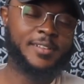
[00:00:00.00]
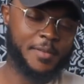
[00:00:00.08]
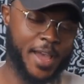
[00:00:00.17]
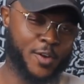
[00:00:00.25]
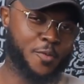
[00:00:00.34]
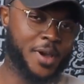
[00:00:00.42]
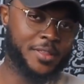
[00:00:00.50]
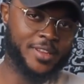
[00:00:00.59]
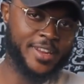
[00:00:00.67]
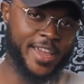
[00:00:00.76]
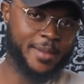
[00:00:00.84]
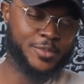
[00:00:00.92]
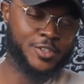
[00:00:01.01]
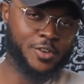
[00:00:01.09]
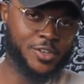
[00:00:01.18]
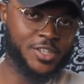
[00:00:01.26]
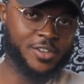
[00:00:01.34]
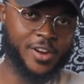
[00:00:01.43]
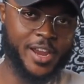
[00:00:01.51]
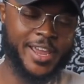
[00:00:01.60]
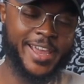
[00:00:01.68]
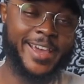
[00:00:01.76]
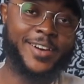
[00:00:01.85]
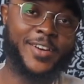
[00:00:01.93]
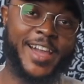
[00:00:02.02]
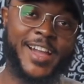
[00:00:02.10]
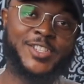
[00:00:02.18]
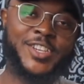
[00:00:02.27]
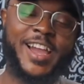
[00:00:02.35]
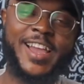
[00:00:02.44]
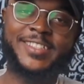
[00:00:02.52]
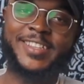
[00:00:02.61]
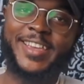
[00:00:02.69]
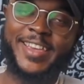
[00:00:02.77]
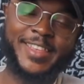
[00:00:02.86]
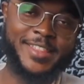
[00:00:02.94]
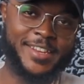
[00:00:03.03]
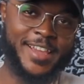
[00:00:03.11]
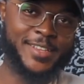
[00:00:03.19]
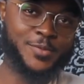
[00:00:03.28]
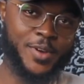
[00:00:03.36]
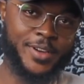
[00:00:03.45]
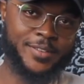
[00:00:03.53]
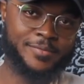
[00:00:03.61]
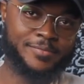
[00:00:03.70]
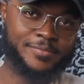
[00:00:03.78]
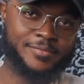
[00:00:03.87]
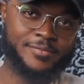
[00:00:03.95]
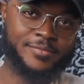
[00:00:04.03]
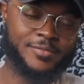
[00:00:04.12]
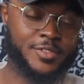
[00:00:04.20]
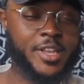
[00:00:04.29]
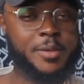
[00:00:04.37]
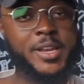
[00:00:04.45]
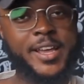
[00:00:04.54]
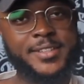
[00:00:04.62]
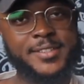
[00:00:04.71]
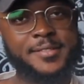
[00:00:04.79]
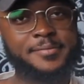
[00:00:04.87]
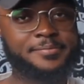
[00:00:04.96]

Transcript: I go by the name Soji Gray, and I'll catch you guys in the next one. Stay blessed.